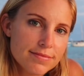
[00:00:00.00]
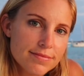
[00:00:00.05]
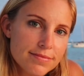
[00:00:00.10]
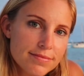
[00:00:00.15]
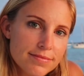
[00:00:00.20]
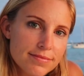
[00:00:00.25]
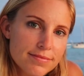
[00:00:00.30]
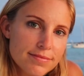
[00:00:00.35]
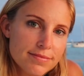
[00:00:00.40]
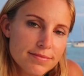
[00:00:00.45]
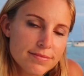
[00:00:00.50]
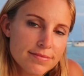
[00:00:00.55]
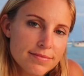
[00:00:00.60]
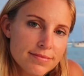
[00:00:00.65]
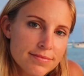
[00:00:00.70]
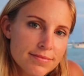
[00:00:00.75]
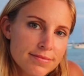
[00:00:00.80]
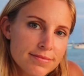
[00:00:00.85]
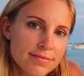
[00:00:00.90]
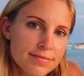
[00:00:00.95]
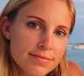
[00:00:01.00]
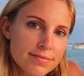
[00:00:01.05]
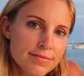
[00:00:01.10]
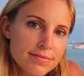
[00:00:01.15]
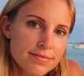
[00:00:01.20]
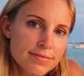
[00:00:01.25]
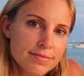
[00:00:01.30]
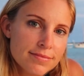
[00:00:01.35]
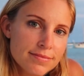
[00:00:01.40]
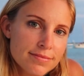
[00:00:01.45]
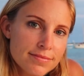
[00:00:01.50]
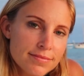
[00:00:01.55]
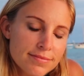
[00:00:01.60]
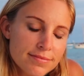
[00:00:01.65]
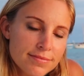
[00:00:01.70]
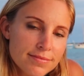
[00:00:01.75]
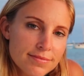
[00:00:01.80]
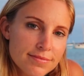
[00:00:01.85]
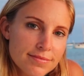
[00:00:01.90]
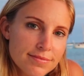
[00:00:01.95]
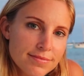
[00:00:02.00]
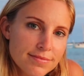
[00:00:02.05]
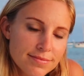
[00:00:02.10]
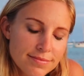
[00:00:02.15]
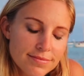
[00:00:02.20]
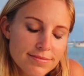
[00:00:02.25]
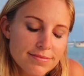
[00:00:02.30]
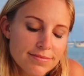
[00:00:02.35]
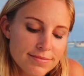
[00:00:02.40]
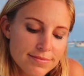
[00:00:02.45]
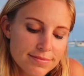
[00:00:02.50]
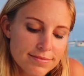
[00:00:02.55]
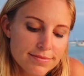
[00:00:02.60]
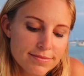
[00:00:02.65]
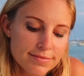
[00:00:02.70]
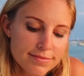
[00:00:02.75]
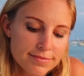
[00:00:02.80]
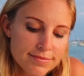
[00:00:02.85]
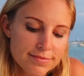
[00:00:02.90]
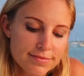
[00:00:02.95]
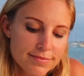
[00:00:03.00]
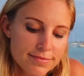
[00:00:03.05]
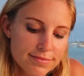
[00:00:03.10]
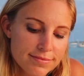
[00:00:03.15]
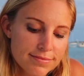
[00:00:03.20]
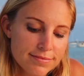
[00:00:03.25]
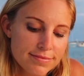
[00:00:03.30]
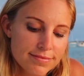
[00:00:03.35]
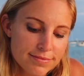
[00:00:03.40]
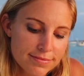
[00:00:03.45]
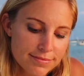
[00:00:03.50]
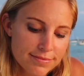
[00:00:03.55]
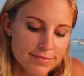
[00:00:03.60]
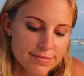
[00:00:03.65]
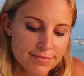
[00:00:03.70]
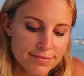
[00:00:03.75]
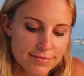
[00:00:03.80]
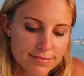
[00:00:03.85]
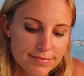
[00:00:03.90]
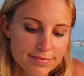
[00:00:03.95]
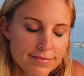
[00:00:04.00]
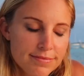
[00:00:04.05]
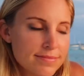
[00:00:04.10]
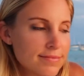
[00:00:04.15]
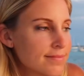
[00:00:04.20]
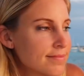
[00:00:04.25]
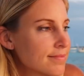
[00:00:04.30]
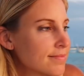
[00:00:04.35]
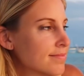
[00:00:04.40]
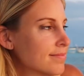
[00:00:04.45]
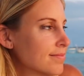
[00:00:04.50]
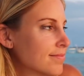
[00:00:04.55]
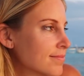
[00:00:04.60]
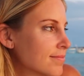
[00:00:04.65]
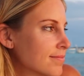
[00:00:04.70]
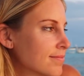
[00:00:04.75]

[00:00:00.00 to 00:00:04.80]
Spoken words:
This person isn't speaking.